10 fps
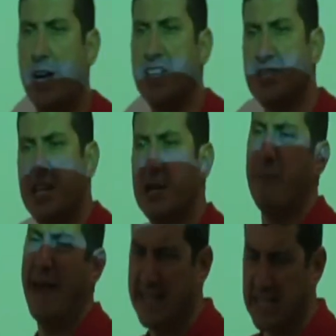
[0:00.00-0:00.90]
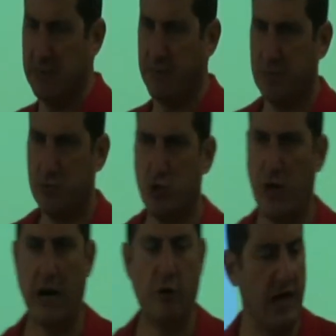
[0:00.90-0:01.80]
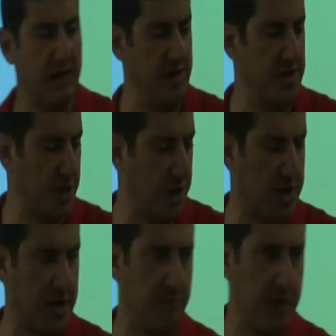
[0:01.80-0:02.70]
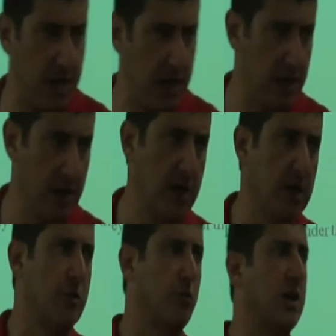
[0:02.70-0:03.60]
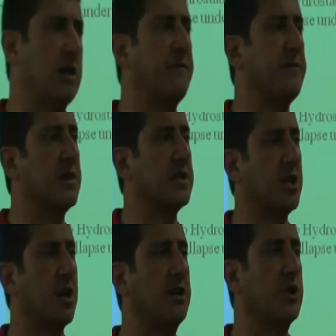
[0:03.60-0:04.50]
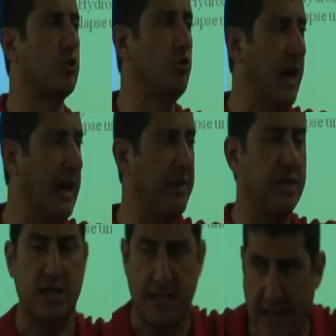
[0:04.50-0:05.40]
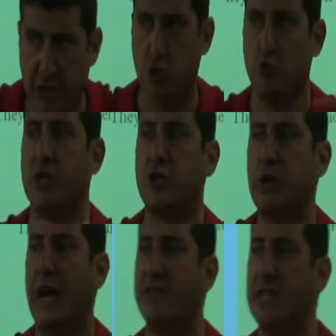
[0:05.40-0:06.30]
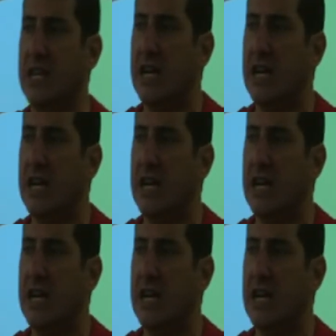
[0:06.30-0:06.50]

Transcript: is there a maximum to how heavy a star can be? Well, if the star is too heavy, it has too much gravity,